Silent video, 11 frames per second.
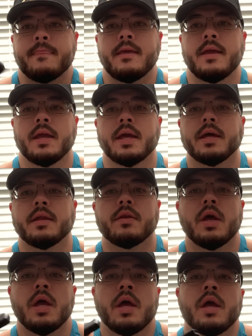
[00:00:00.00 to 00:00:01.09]
And
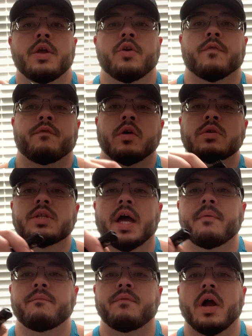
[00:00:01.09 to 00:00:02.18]
your first
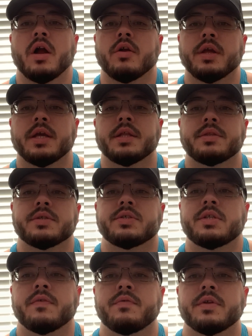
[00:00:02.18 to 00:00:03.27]
time firing it, the
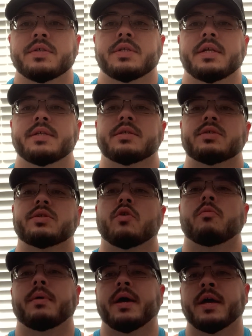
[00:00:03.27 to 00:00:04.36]
stiffness isn't so
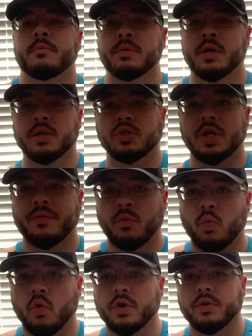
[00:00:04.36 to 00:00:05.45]
bad because you
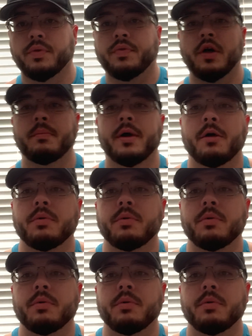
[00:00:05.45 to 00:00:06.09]
haven't worn your thumb out.